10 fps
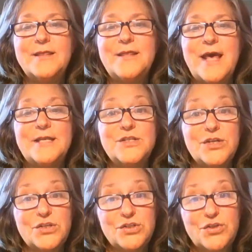that is
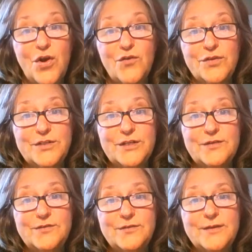
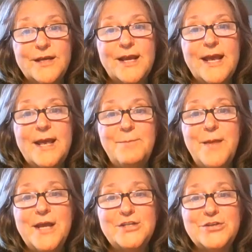conservative, and
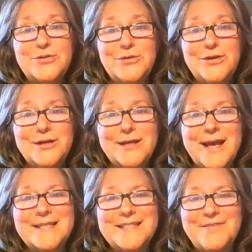makes you look
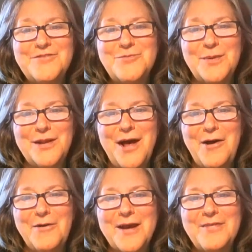as if you
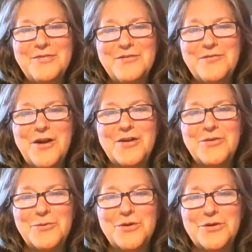belong at the front of
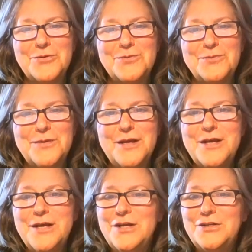the room.
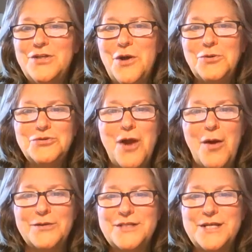Don't
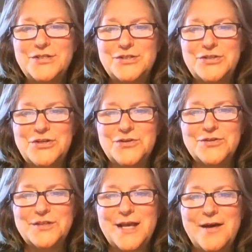draw attention to
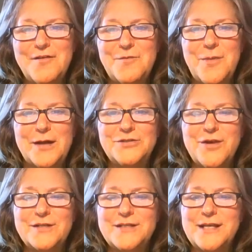yourself by
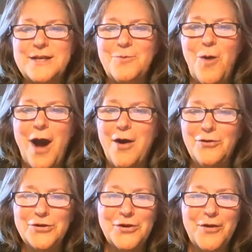dressing in
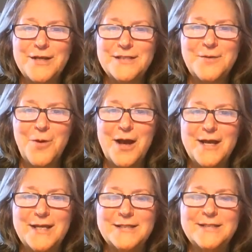wild and crazy
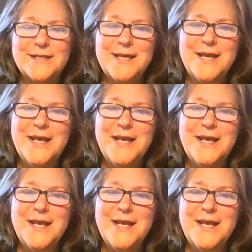ways.